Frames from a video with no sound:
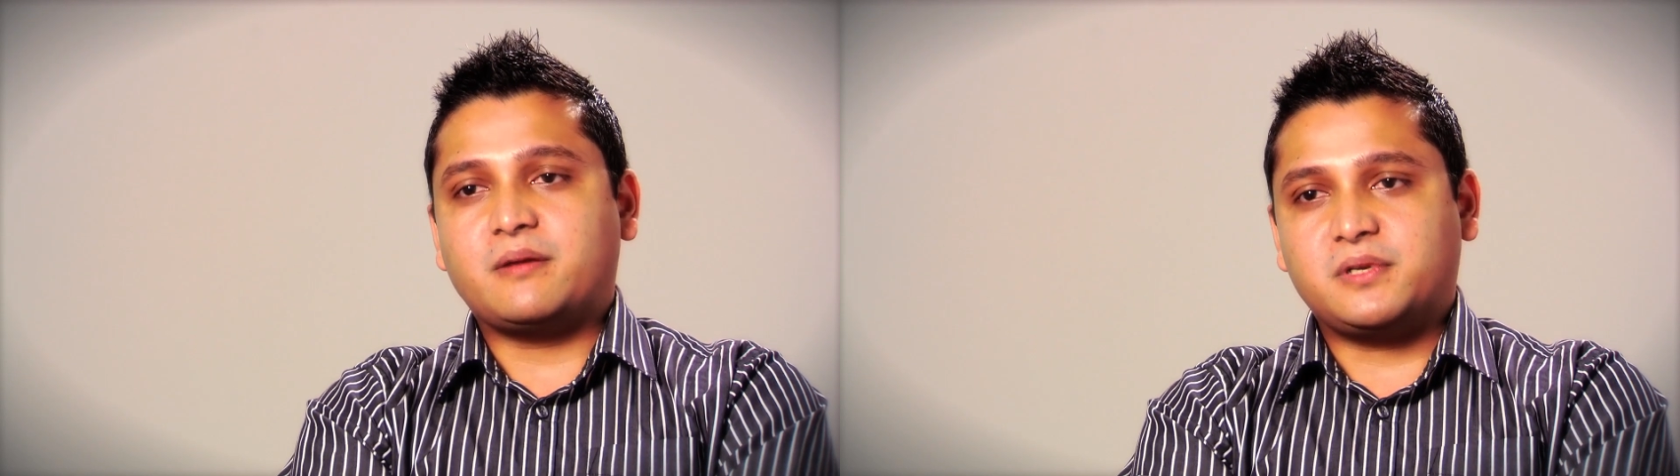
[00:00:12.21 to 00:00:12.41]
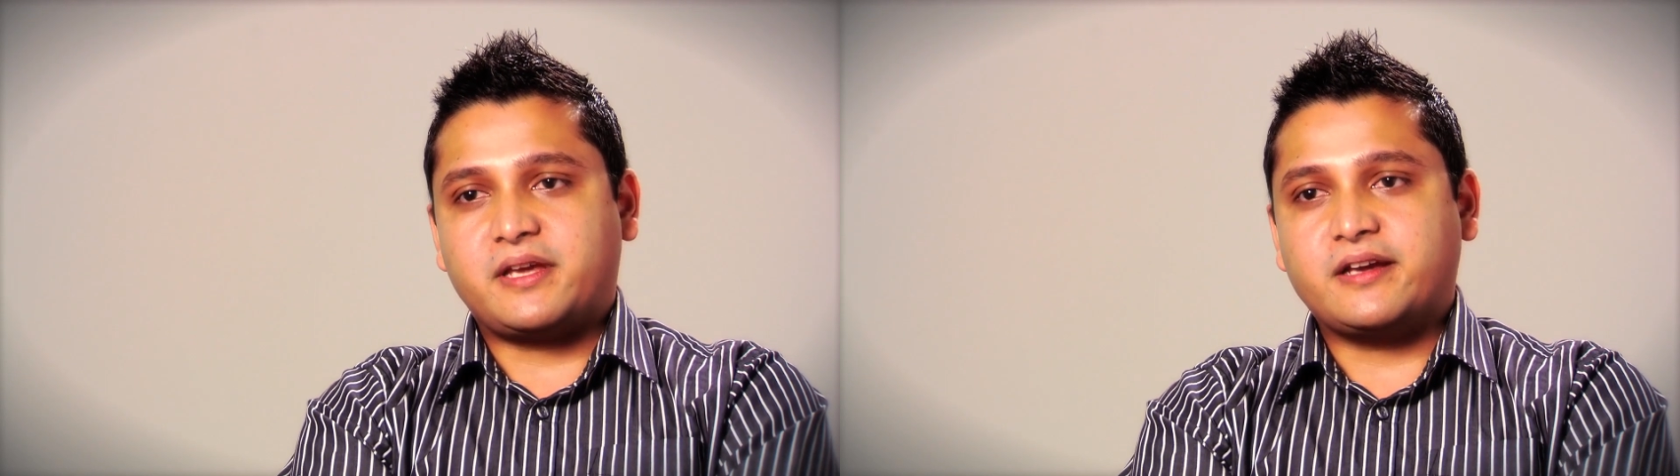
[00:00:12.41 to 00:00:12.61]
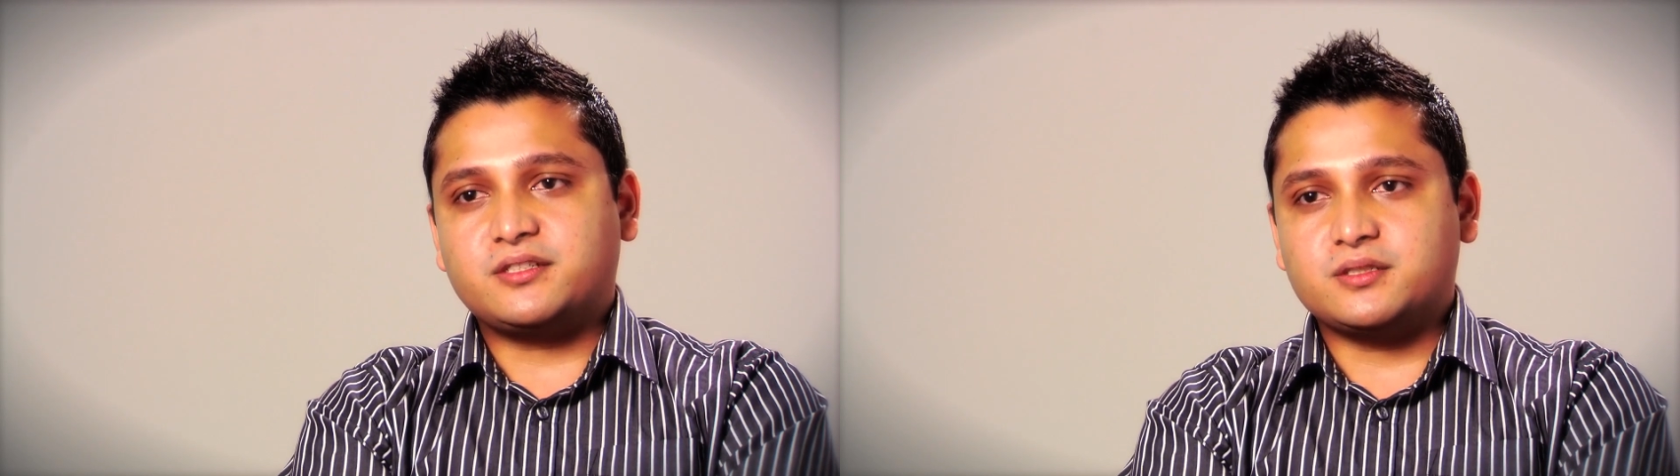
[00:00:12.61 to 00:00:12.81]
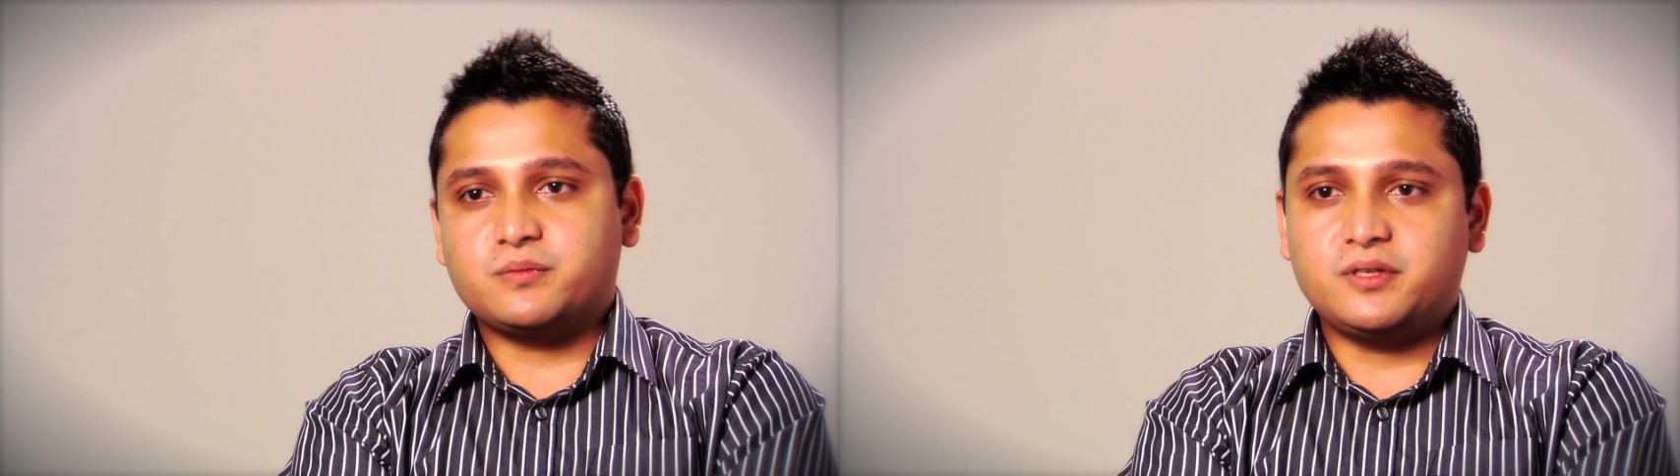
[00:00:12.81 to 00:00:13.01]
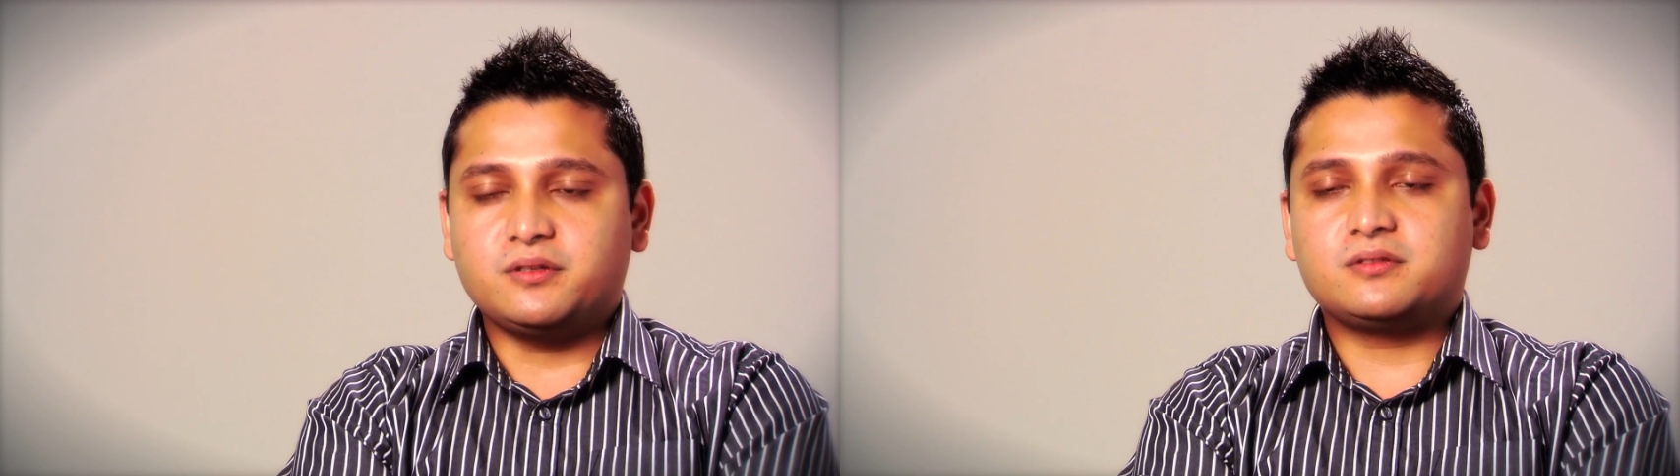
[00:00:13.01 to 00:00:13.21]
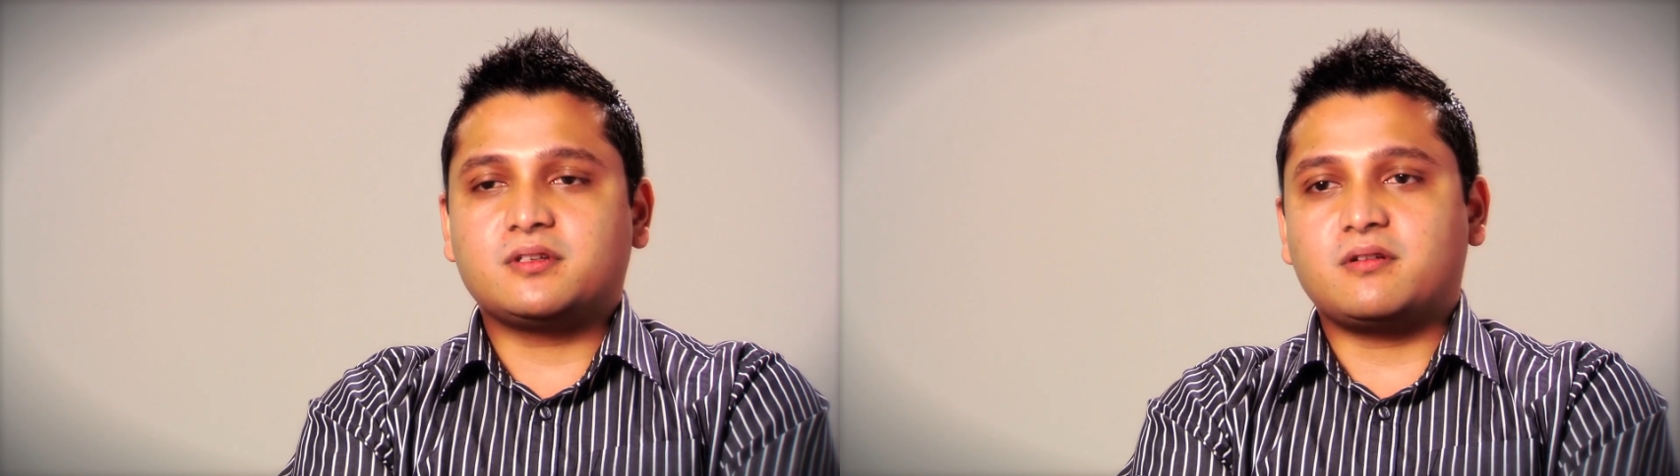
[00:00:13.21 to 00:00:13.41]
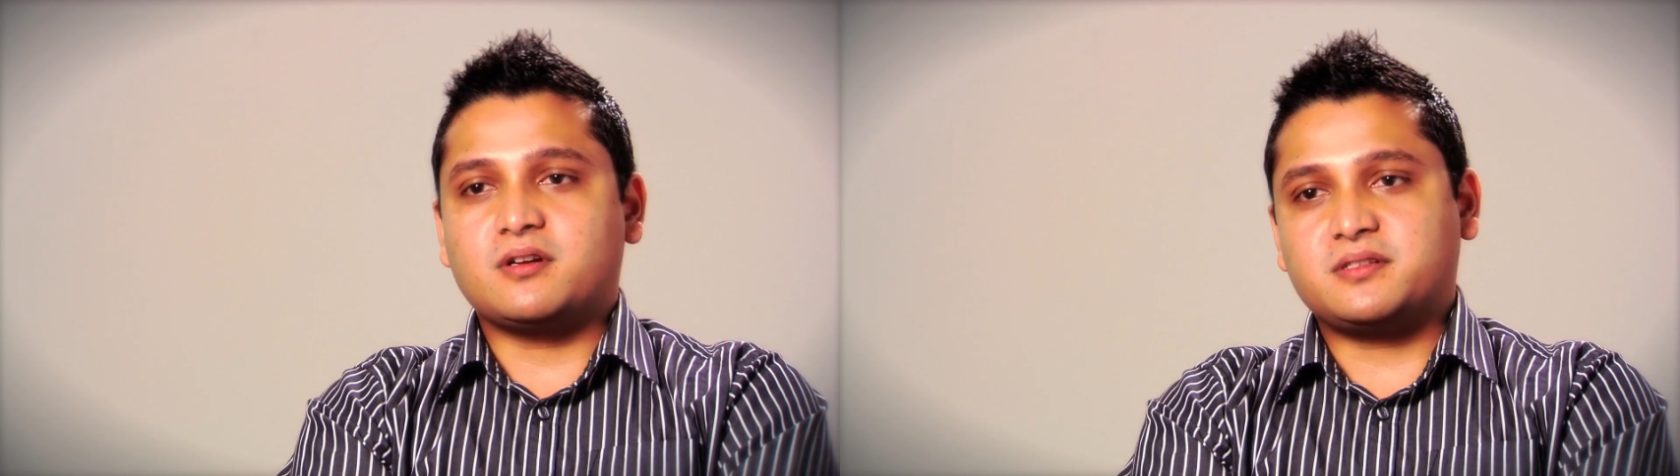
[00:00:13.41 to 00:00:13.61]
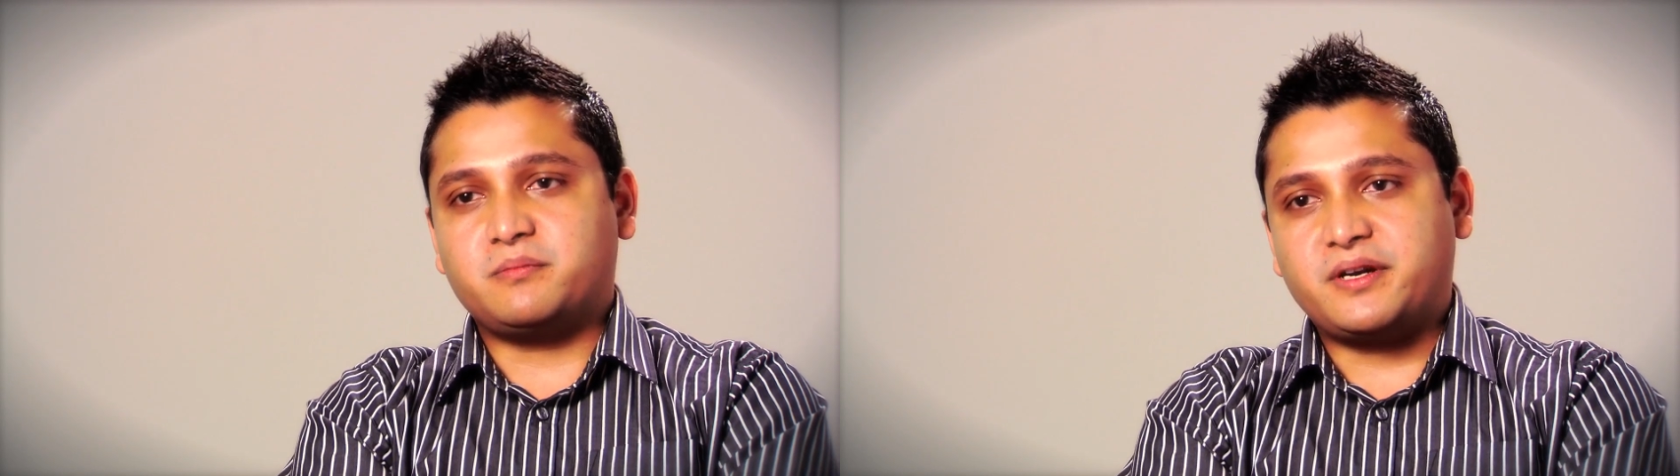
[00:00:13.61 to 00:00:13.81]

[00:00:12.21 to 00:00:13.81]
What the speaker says: applications we use across the